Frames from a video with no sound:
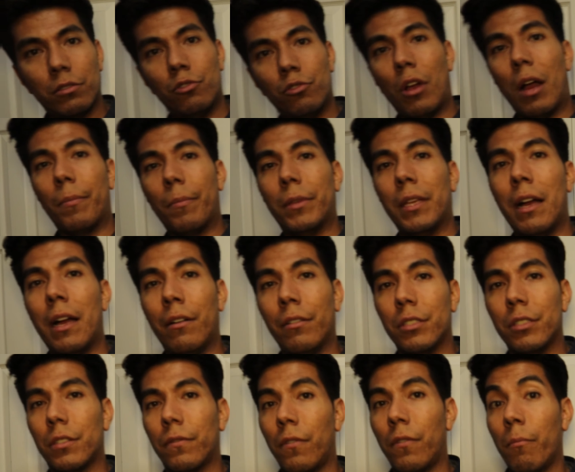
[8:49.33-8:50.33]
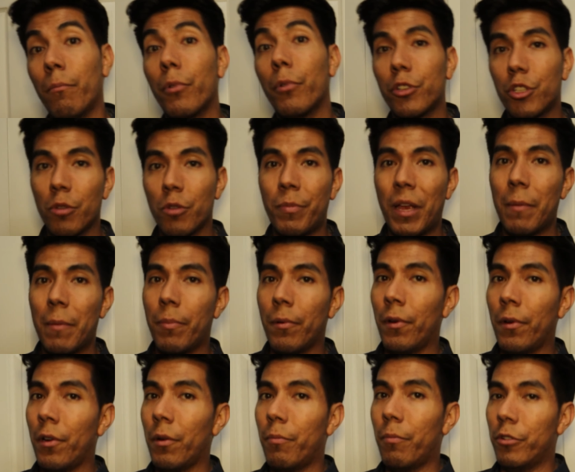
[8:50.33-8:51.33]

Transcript: drop downs from butcher paper,